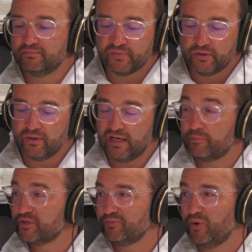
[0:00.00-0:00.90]
you know,
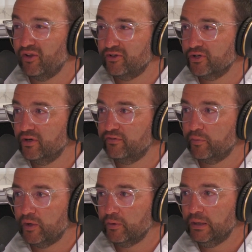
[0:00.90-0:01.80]
Lapse is part of the journey for
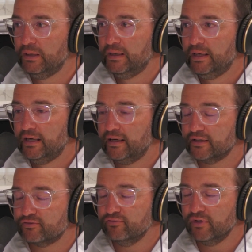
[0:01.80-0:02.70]
people, and
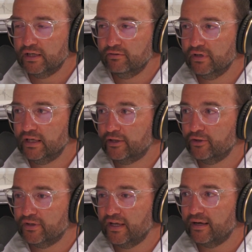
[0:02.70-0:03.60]
it's really, really
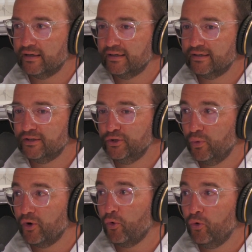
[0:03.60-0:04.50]
good that you
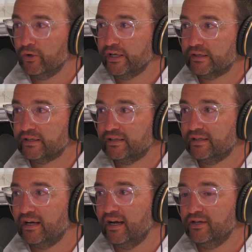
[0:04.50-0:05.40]
want to own it
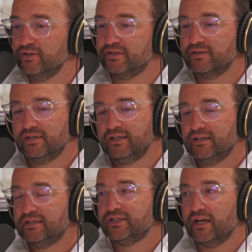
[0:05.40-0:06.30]
and
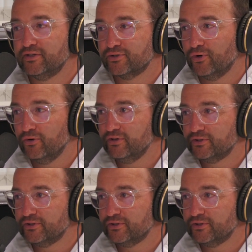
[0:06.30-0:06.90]
share the story.